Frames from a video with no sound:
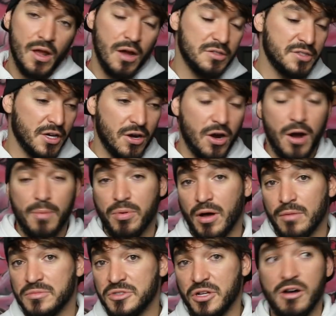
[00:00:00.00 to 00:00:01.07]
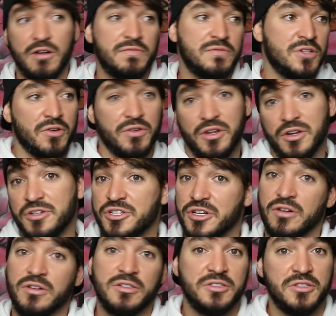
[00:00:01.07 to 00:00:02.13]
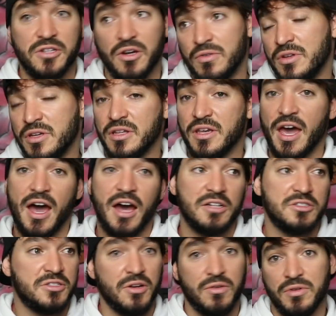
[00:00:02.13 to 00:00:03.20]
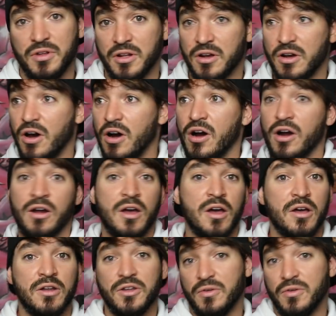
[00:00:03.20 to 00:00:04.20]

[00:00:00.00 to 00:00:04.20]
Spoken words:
I was like, car problem solved, don't need insurance, don't need gas, don't need a car,